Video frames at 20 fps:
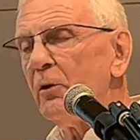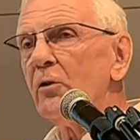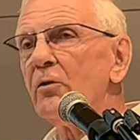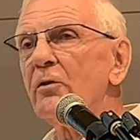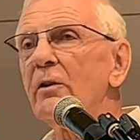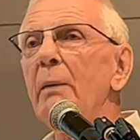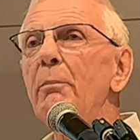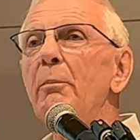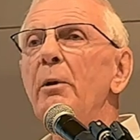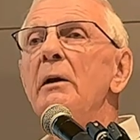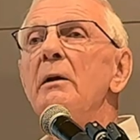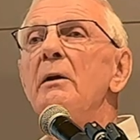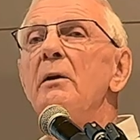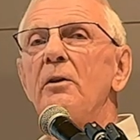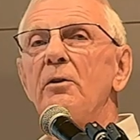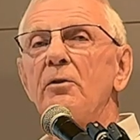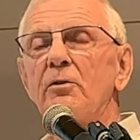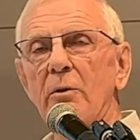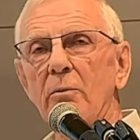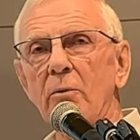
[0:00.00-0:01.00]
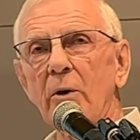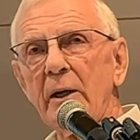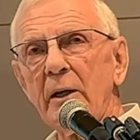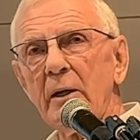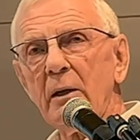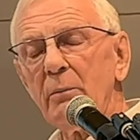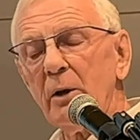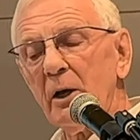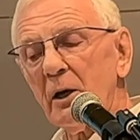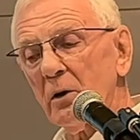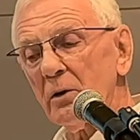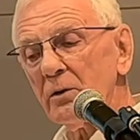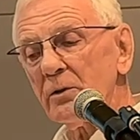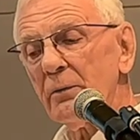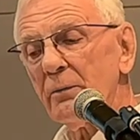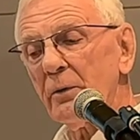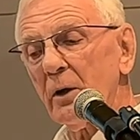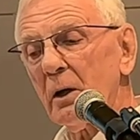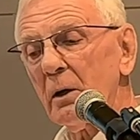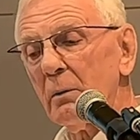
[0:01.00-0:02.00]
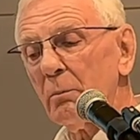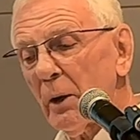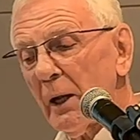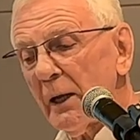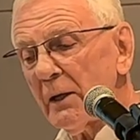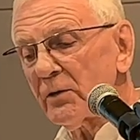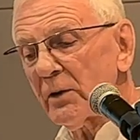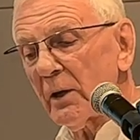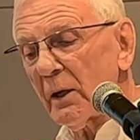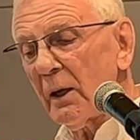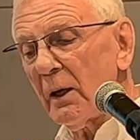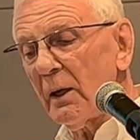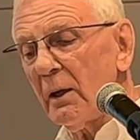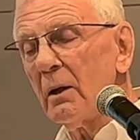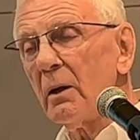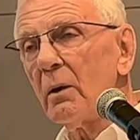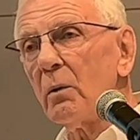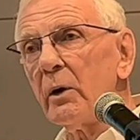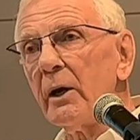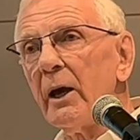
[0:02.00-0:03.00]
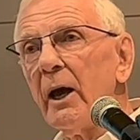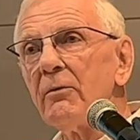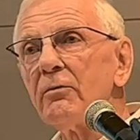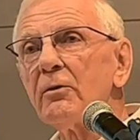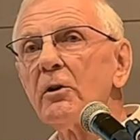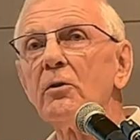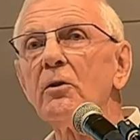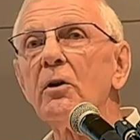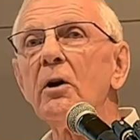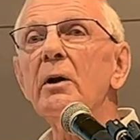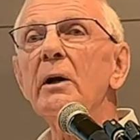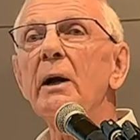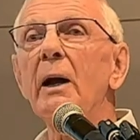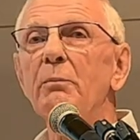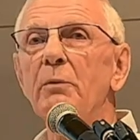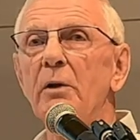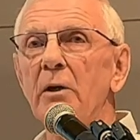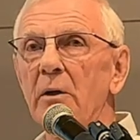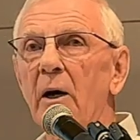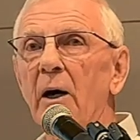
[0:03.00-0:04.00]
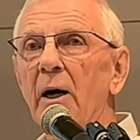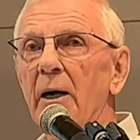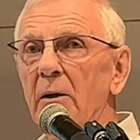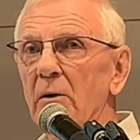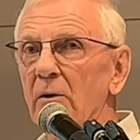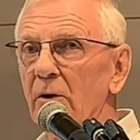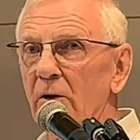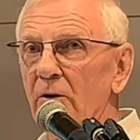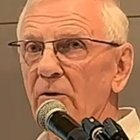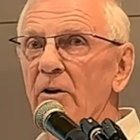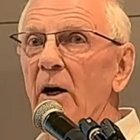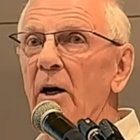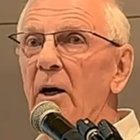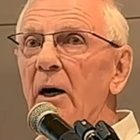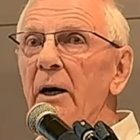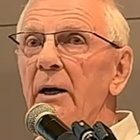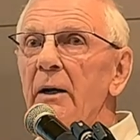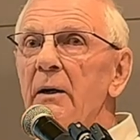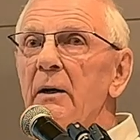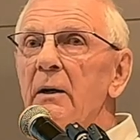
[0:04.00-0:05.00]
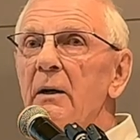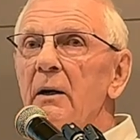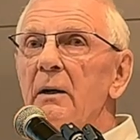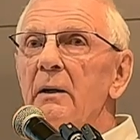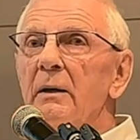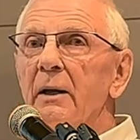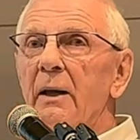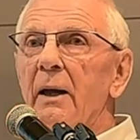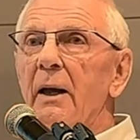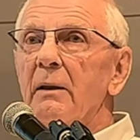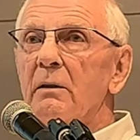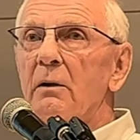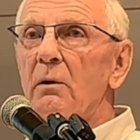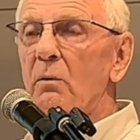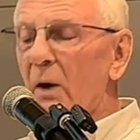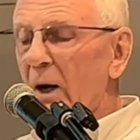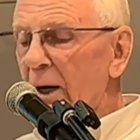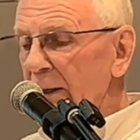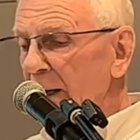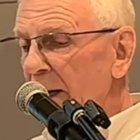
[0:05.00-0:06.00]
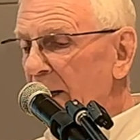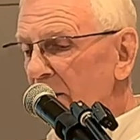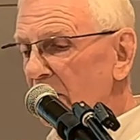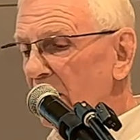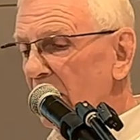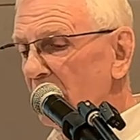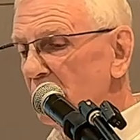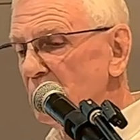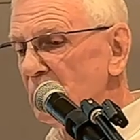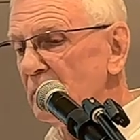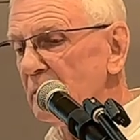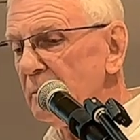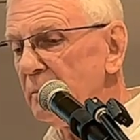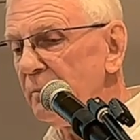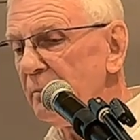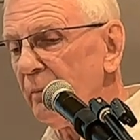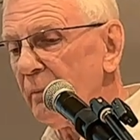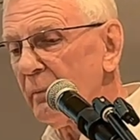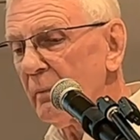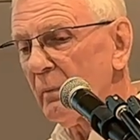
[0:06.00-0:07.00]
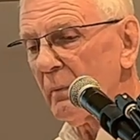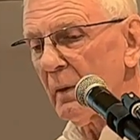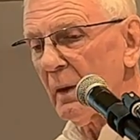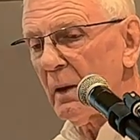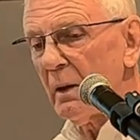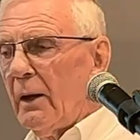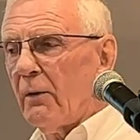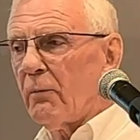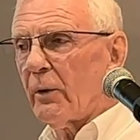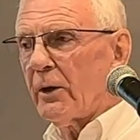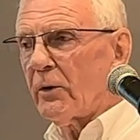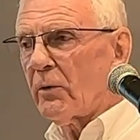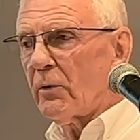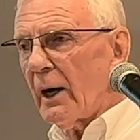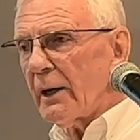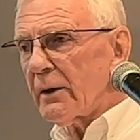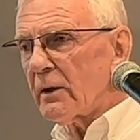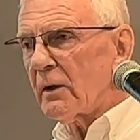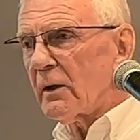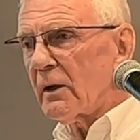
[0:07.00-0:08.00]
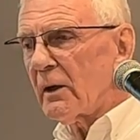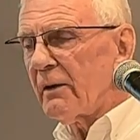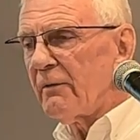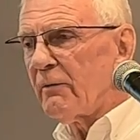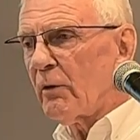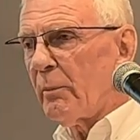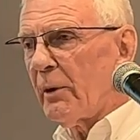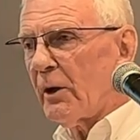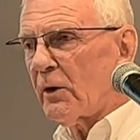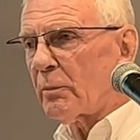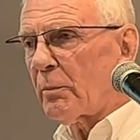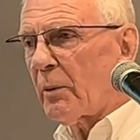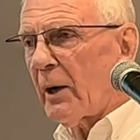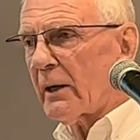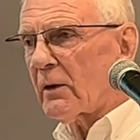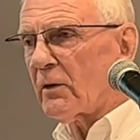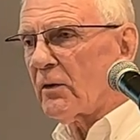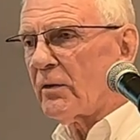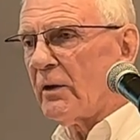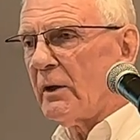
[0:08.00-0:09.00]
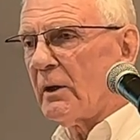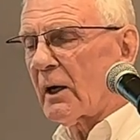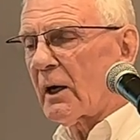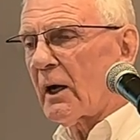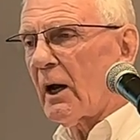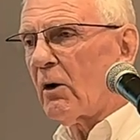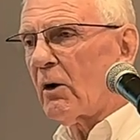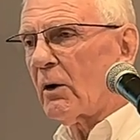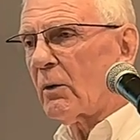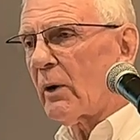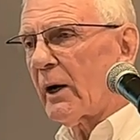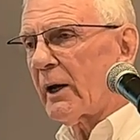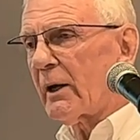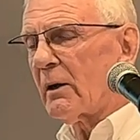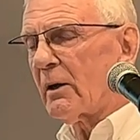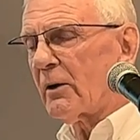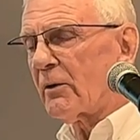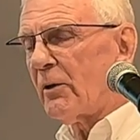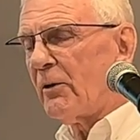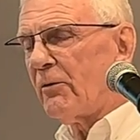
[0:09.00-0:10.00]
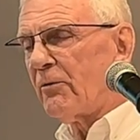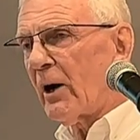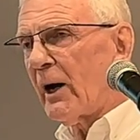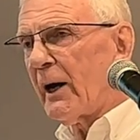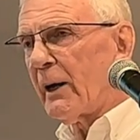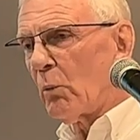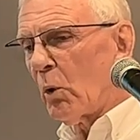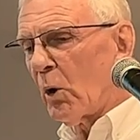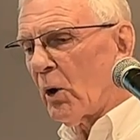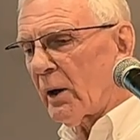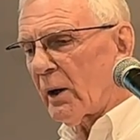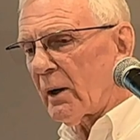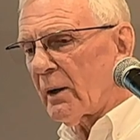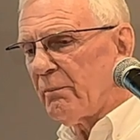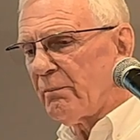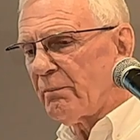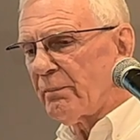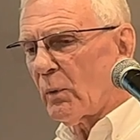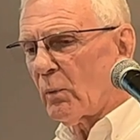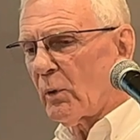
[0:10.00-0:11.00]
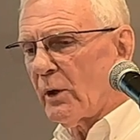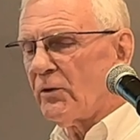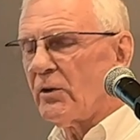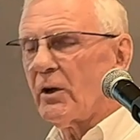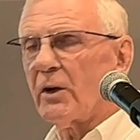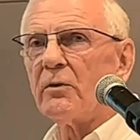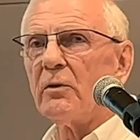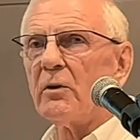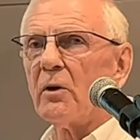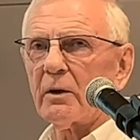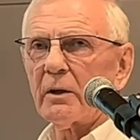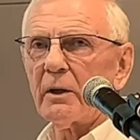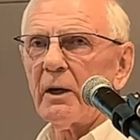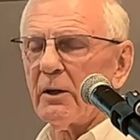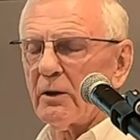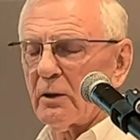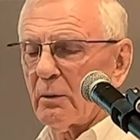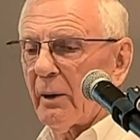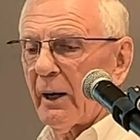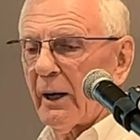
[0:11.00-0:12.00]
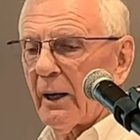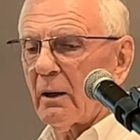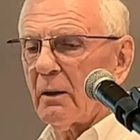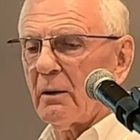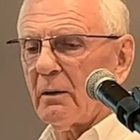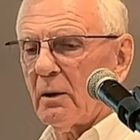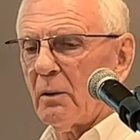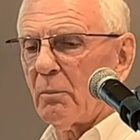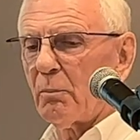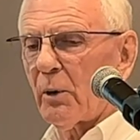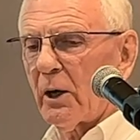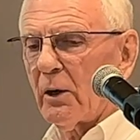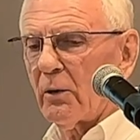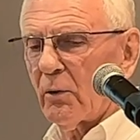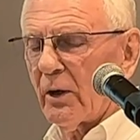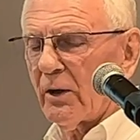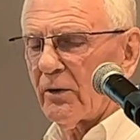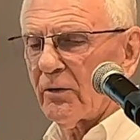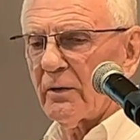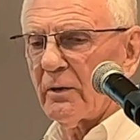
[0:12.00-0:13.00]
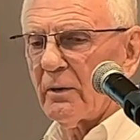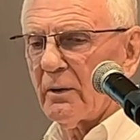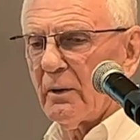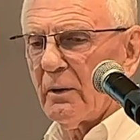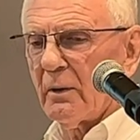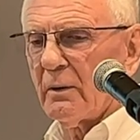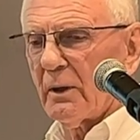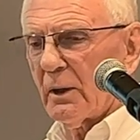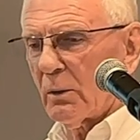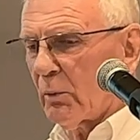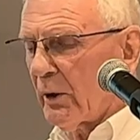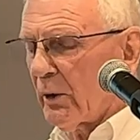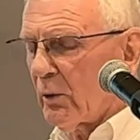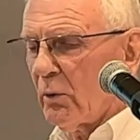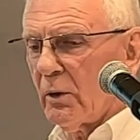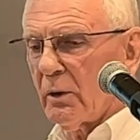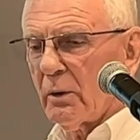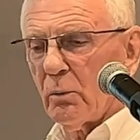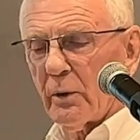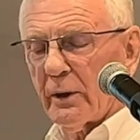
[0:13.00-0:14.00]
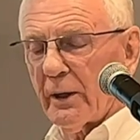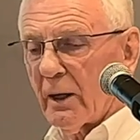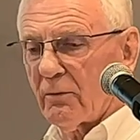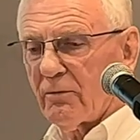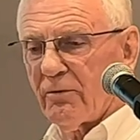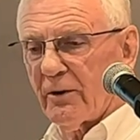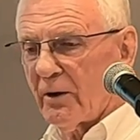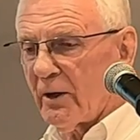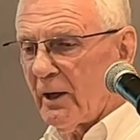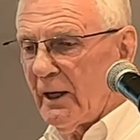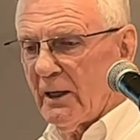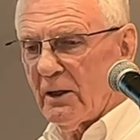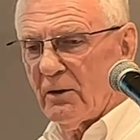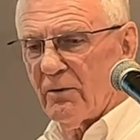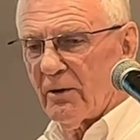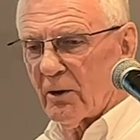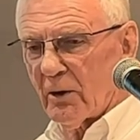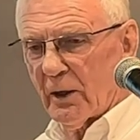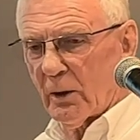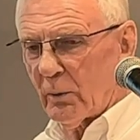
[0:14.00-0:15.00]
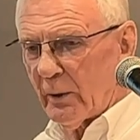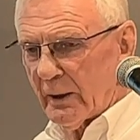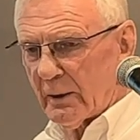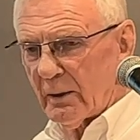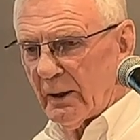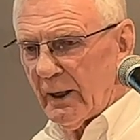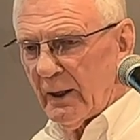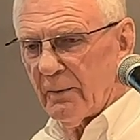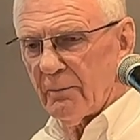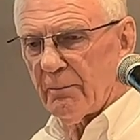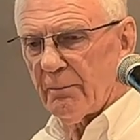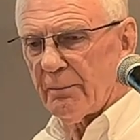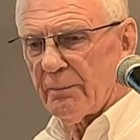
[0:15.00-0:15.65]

you step into this arena, because of the complexity, we have to turn up the dial on design to get the right outcomes. If we try to deliver best practice in the current regulatory framework, we're just not going to make the progress we could, and we get fatigued very quickly.